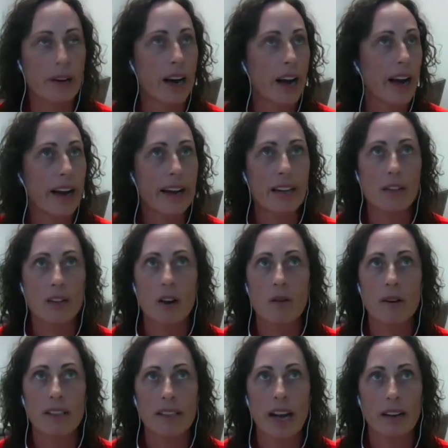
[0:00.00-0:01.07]
I know
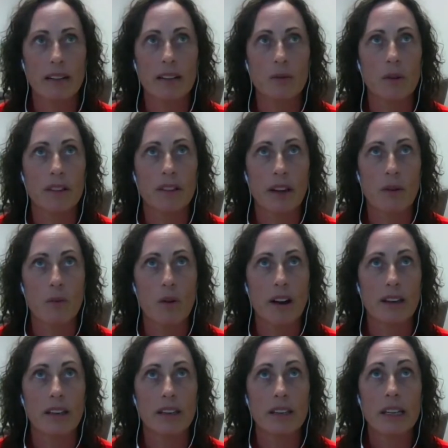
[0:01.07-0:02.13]
exactly what they
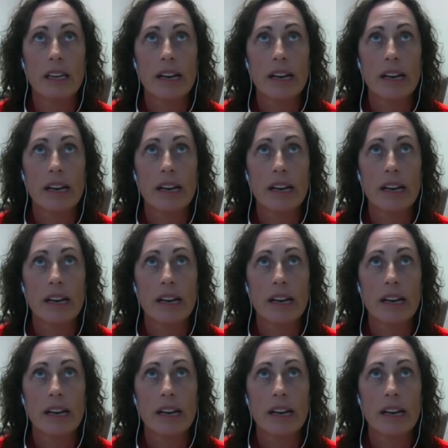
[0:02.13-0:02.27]
wanted.